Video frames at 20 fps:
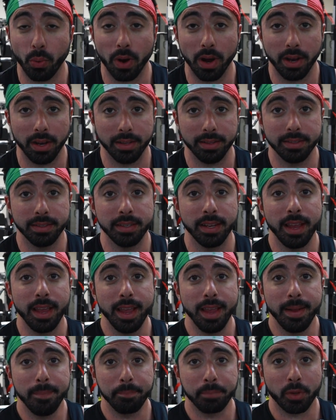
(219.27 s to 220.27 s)
quads
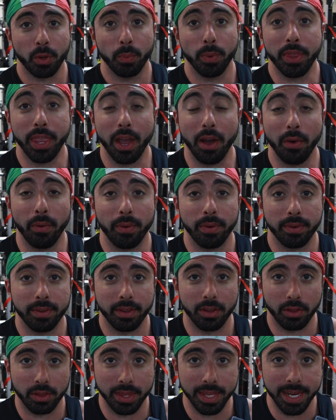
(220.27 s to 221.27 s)
without
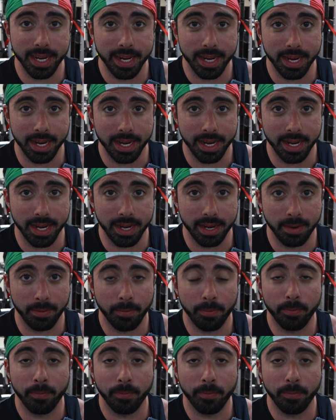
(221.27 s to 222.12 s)
the,